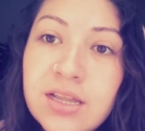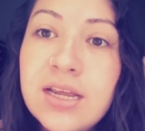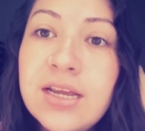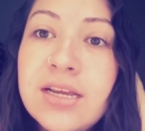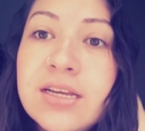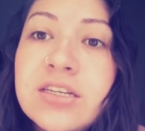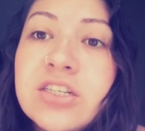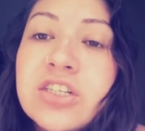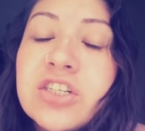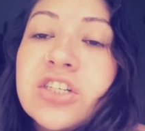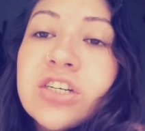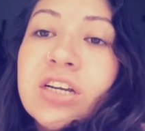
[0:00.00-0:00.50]

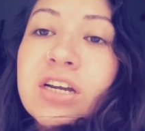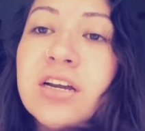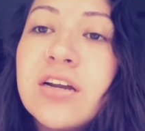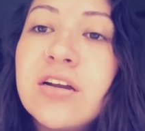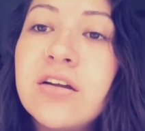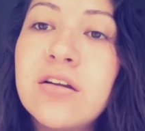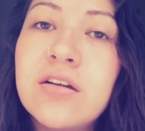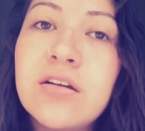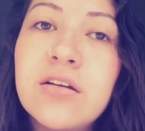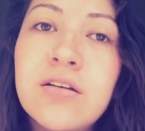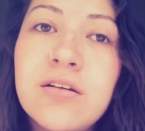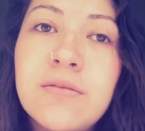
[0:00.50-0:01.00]
they
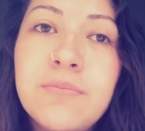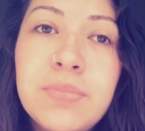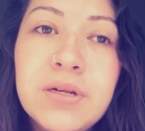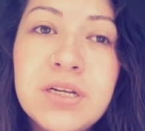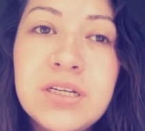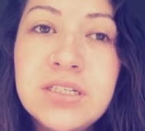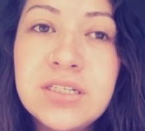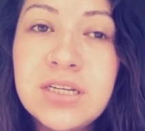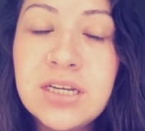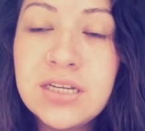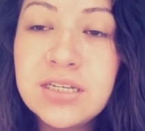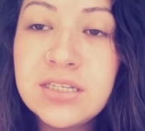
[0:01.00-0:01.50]
share a
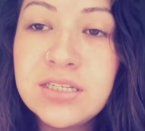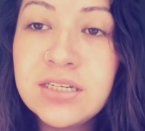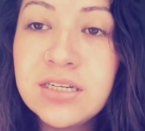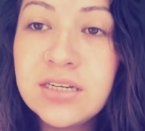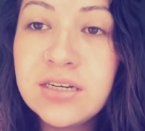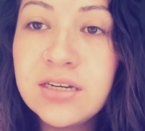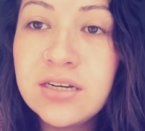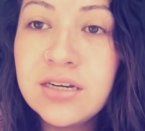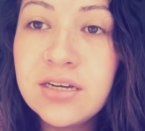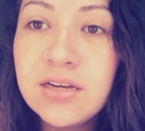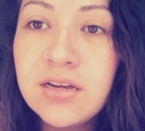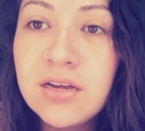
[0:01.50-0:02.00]

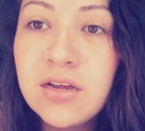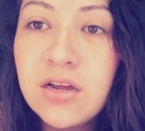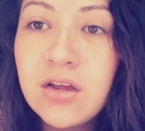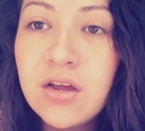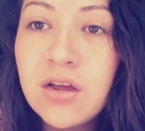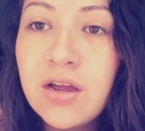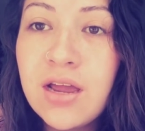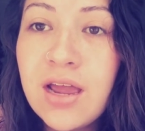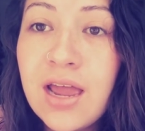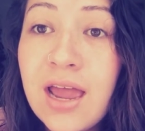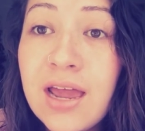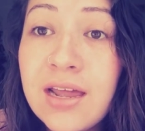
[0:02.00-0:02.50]
placenta
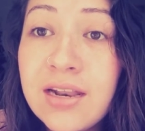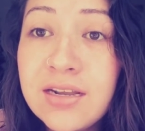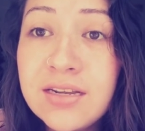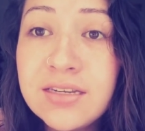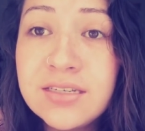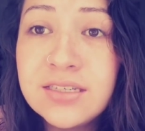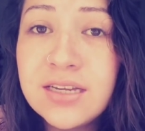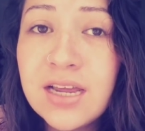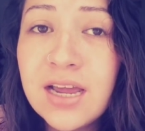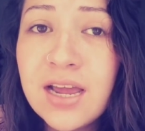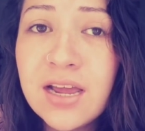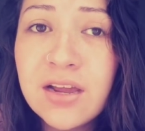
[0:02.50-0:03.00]
and a
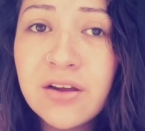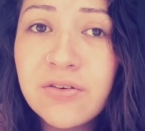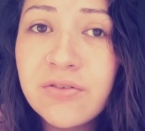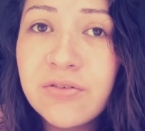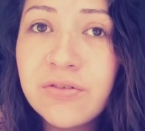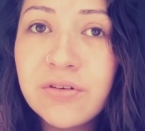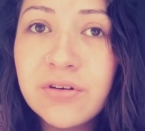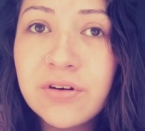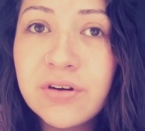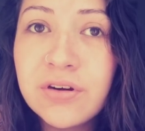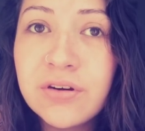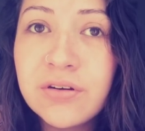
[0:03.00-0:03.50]
sac,
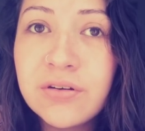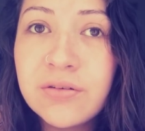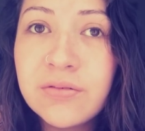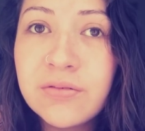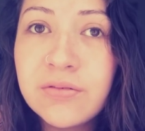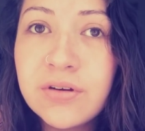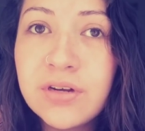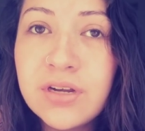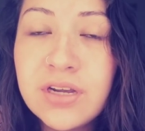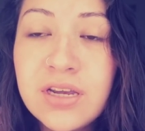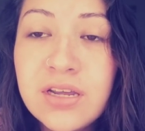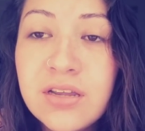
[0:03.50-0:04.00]
or
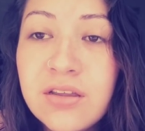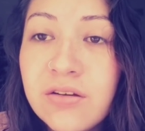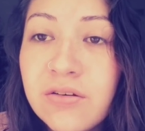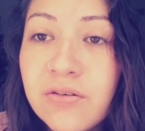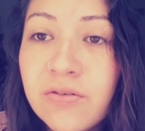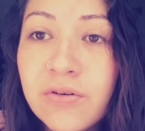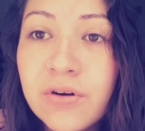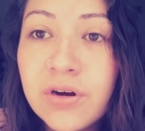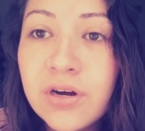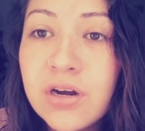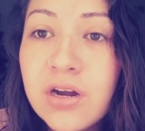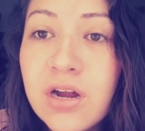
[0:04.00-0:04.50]
either
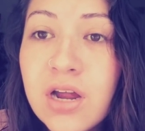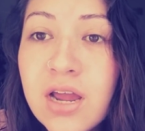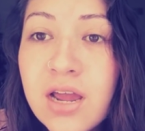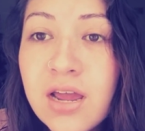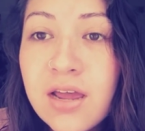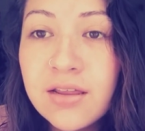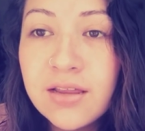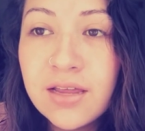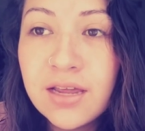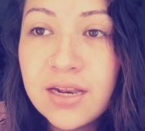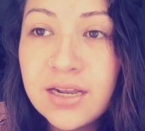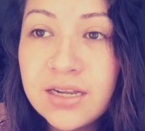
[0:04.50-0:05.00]
or,
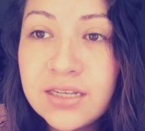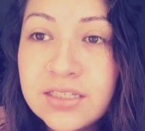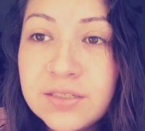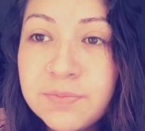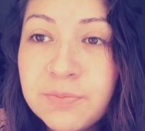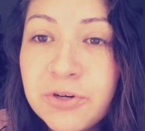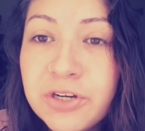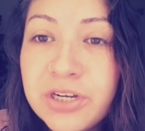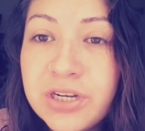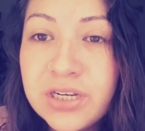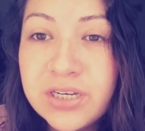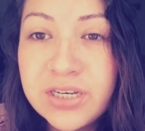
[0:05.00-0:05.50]
that it's
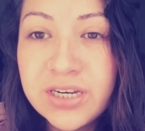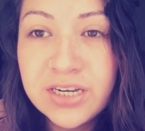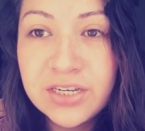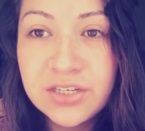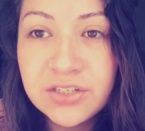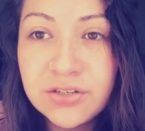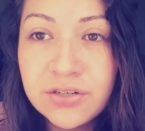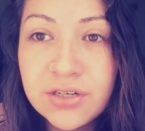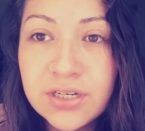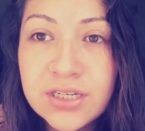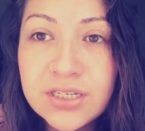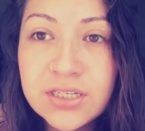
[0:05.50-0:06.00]
pretty
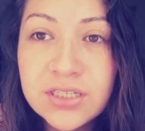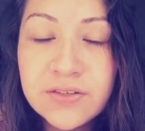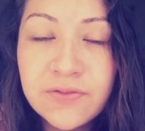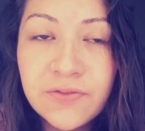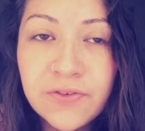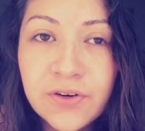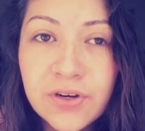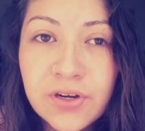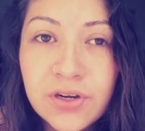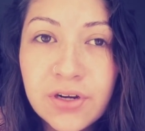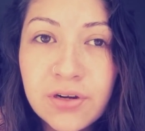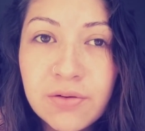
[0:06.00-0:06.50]
dangerous
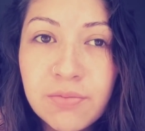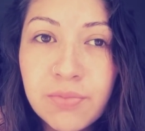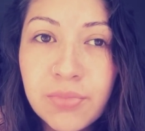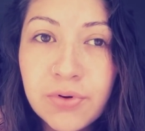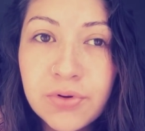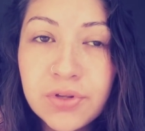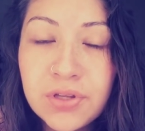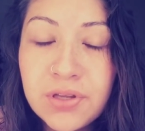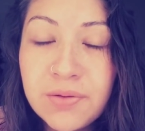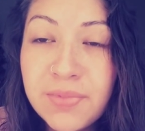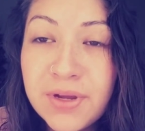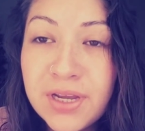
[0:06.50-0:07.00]
for
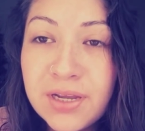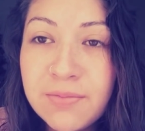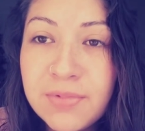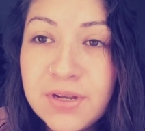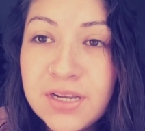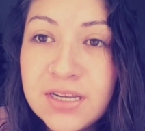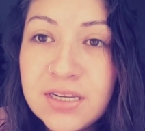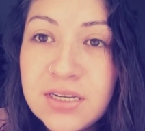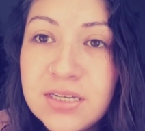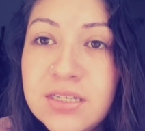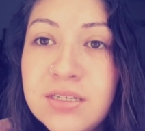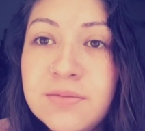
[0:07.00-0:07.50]
both the
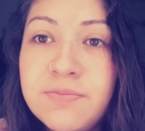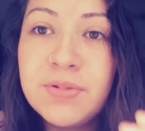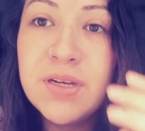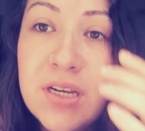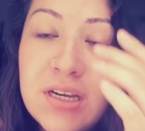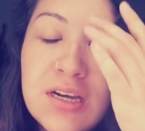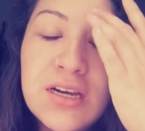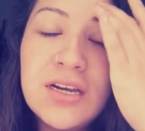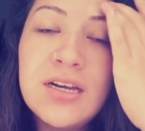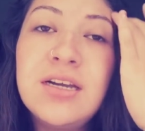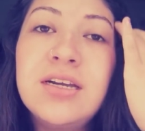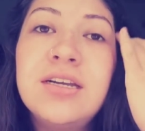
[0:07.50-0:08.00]
babies
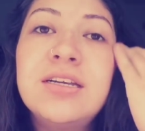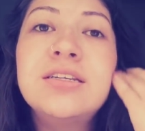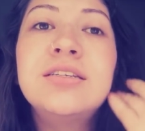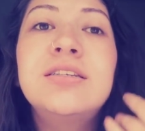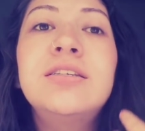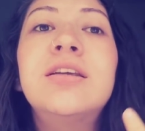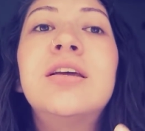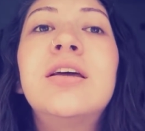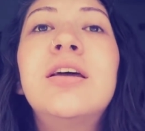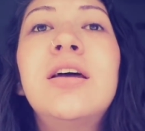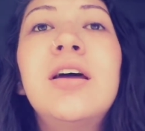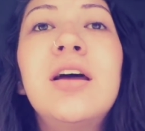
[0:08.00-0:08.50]

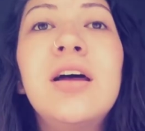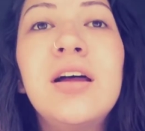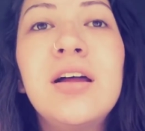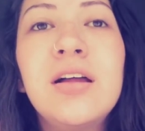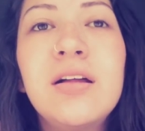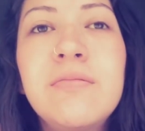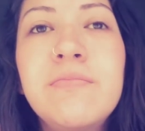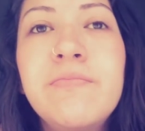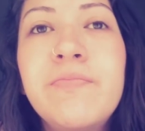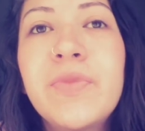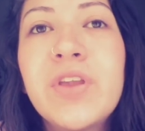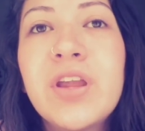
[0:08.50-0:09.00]
because
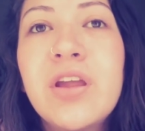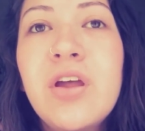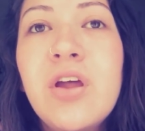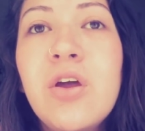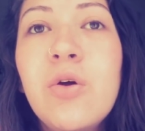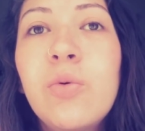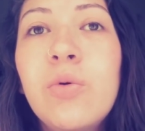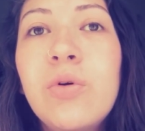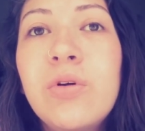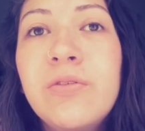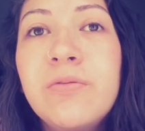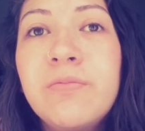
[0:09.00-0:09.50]

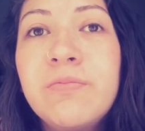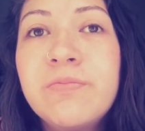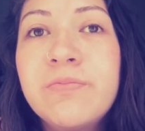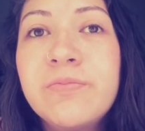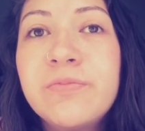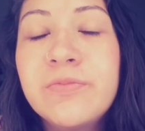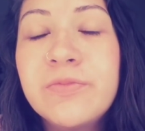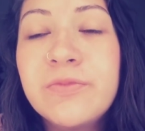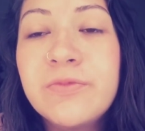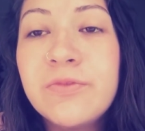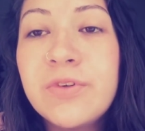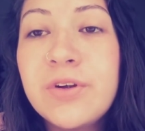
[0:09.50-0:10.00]
well,
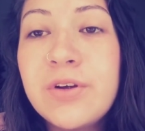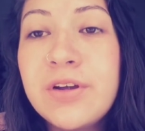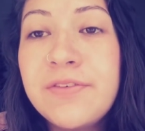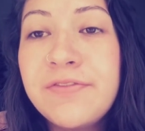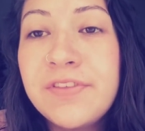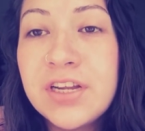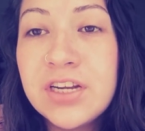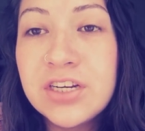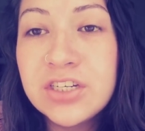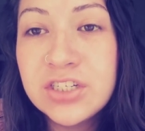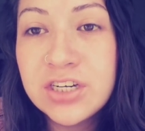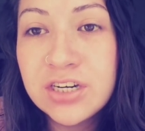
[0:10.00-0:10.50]

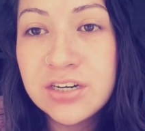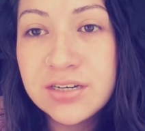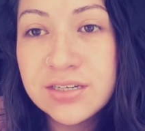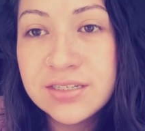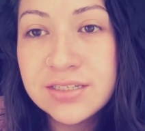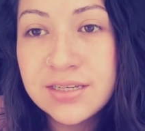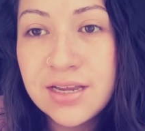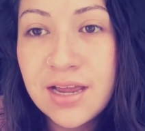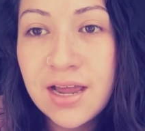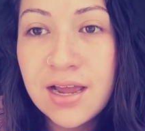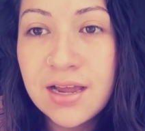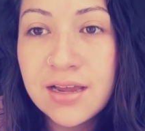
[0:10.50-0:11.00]
if they share a
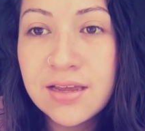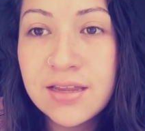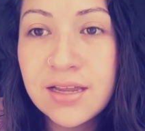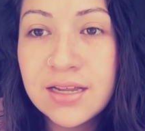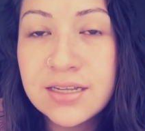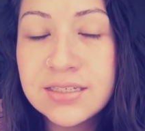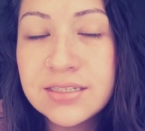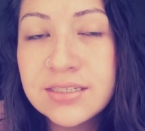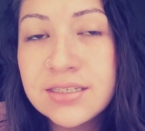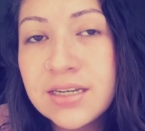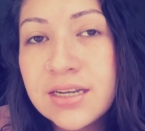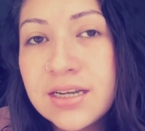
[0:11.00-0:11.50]
sac,
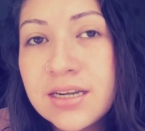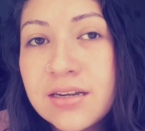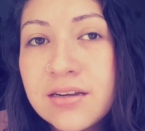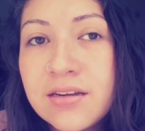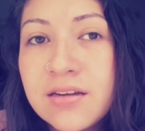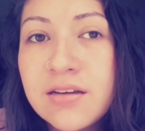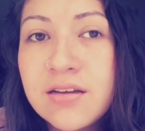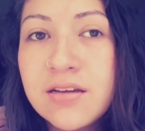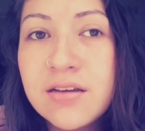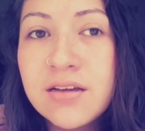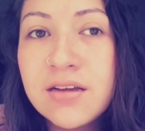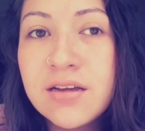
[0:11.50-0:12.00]
that's
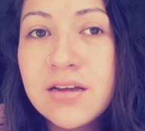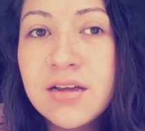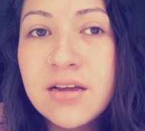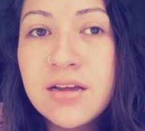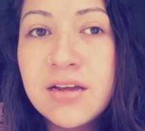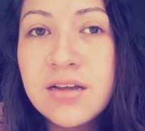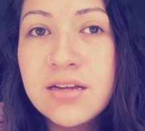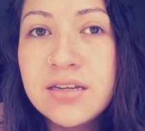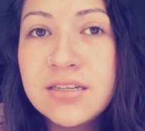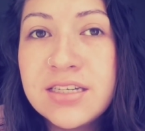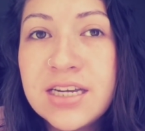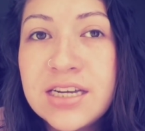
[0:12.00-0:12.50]
like
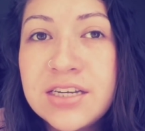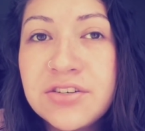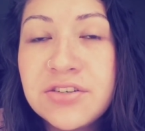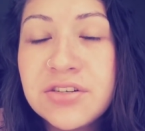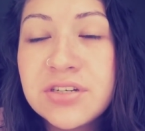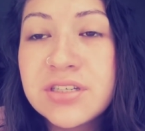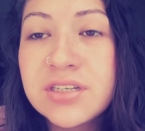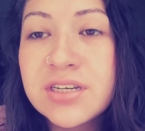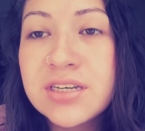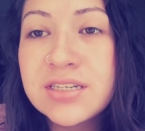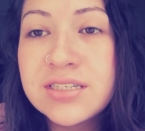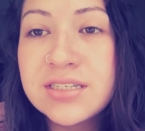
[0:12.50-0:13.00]

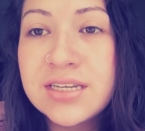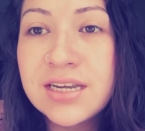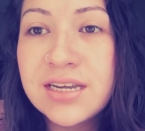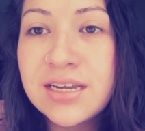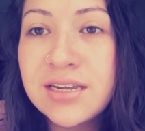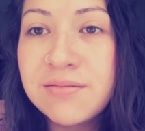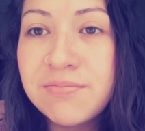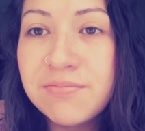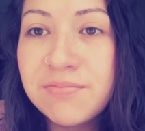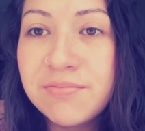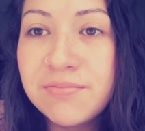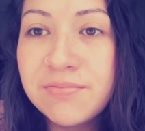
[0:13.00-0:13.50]
dangerous because they
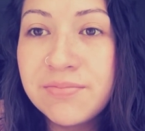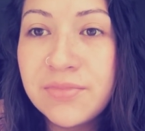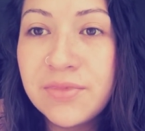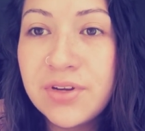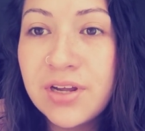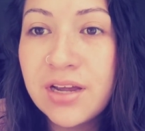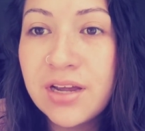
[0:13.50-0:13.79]
can